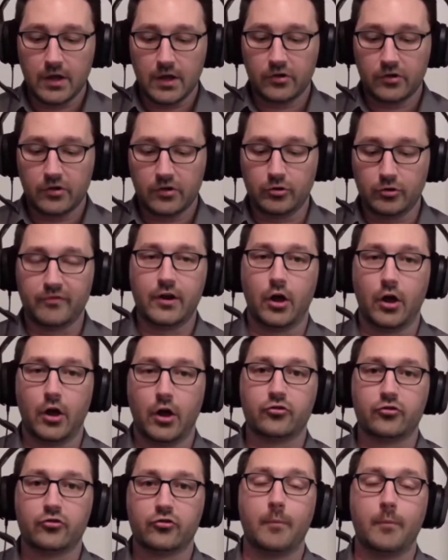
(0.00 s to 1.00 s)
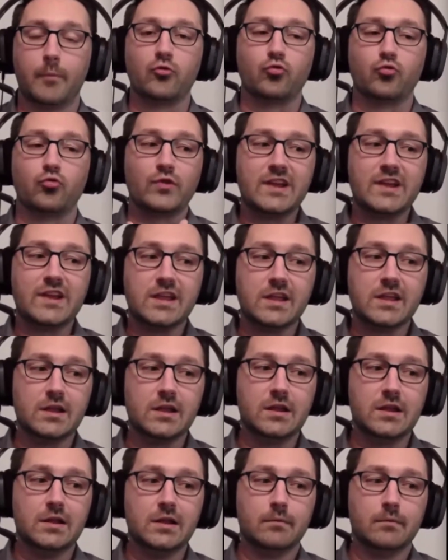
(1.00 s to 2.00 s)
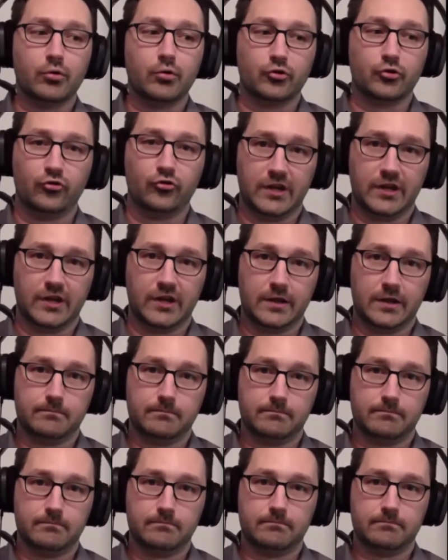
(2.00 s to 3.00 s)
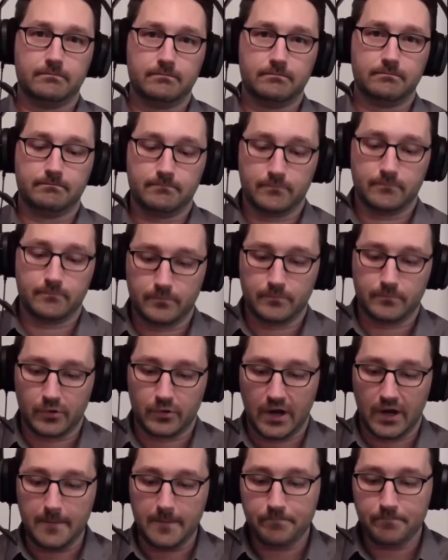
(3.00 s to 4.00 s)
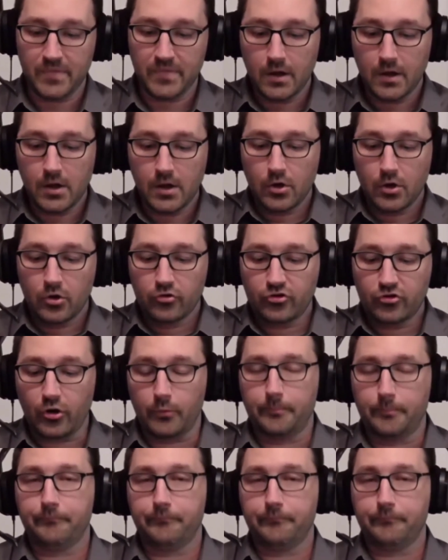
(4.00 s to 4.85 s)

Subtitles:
to prevent others from reproducing it. Okay, so